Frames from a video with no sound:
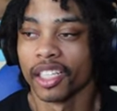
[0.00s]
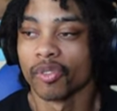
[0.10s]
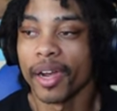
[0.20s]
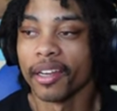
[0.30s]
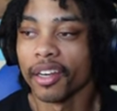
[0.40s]

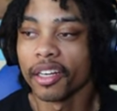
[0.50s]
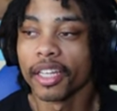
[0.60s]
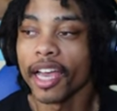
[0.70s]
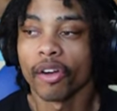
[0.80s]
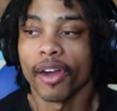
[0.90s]
That's right, none
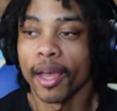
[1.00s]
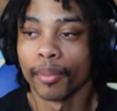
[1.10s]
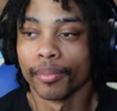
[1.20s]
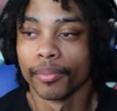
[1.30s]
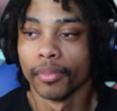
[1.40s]
of that
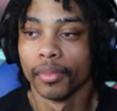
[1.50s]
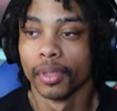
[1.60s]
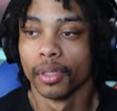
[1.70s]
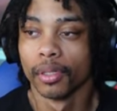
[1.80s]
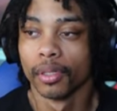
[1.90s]
crap.
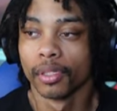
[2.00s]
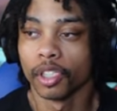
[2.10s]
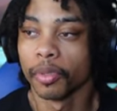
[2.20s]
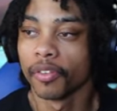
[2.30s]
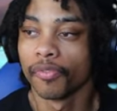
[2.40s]

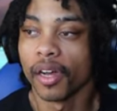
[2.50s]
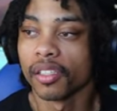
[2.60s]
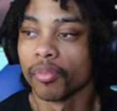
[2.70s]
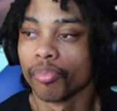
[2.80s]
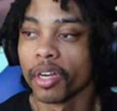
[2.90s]
So you better
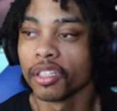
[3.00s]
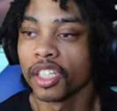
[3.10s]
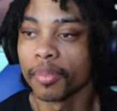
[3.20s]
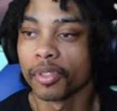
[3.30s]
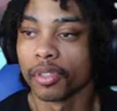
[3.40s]
find some bread
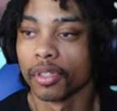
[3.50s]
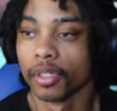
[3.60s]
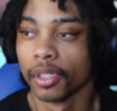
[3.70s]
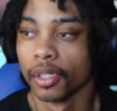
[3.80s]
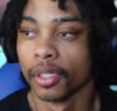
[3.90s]
clips
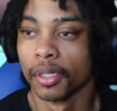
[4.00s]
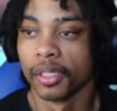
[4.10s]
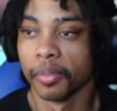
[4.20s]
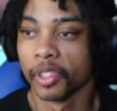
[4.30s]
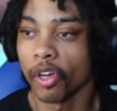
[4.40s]
or some